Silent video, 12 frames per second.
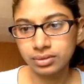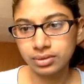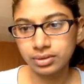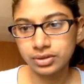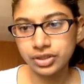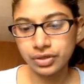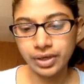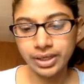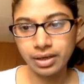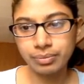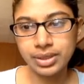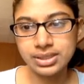So right now
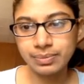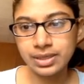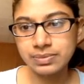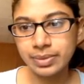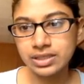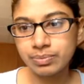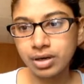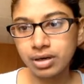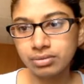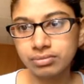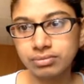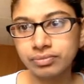I'm pressing my space bar,
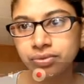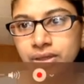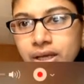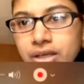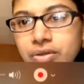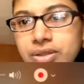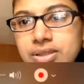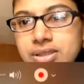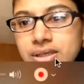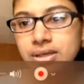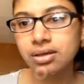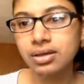and you can
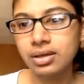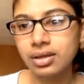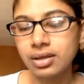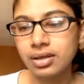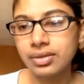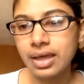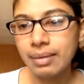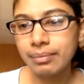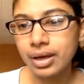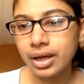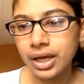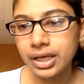see that
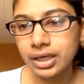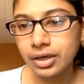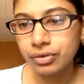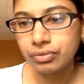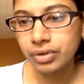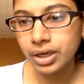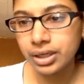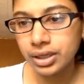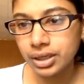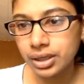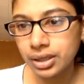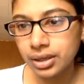my red
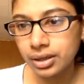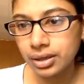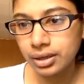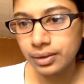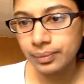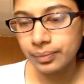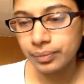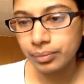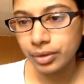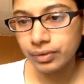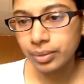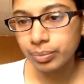
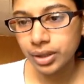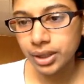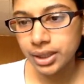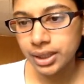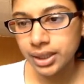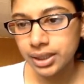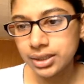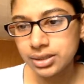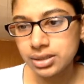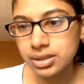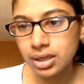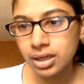bullet
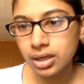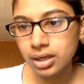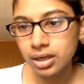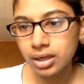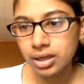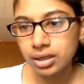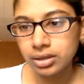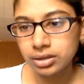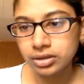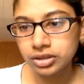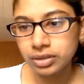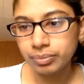is
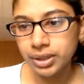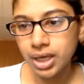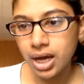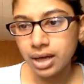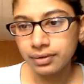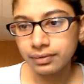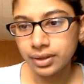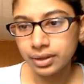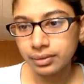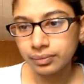jumping out of it.